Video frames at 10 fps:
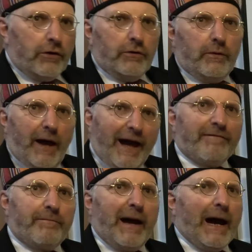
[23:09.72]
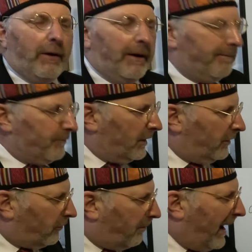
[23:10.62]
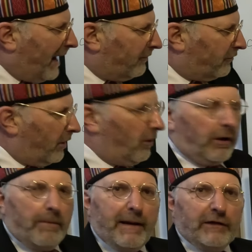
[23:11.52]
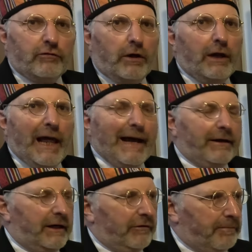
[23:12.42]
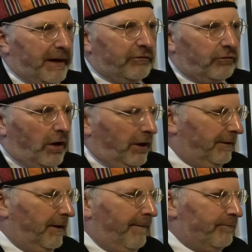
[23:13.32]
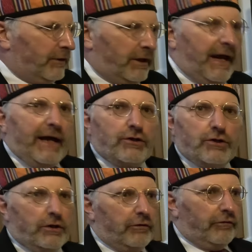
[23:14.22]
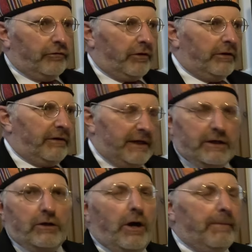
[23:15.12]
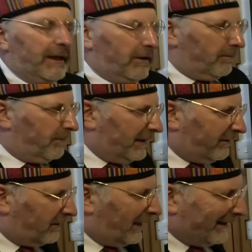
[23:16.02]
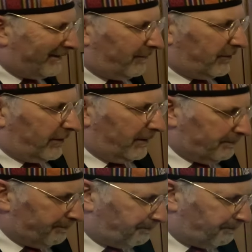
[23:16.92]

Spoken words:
who have power. So power is no longer based on land, it's based on connections and economic and political activity.